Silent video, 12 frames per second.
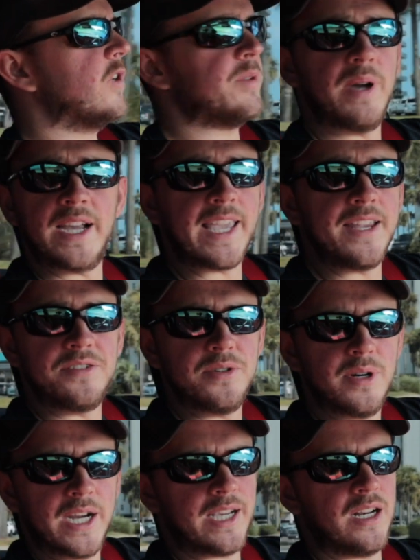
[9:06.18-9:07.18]
my
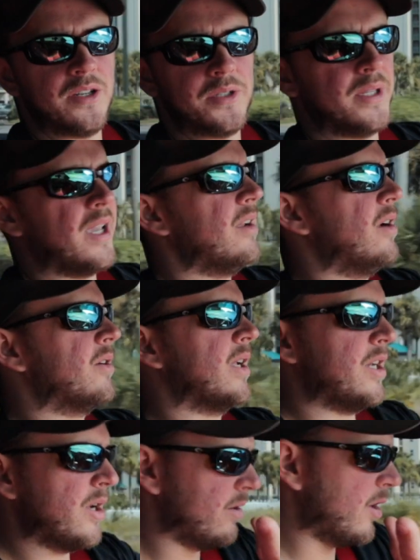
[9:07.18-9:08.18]
Ktuner, I cannot do that.
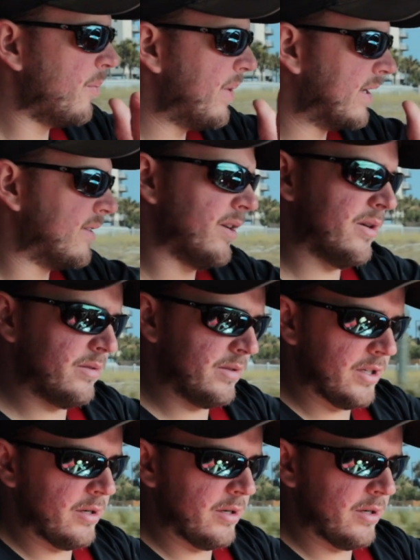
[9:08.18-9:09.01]
Okay, no big deal.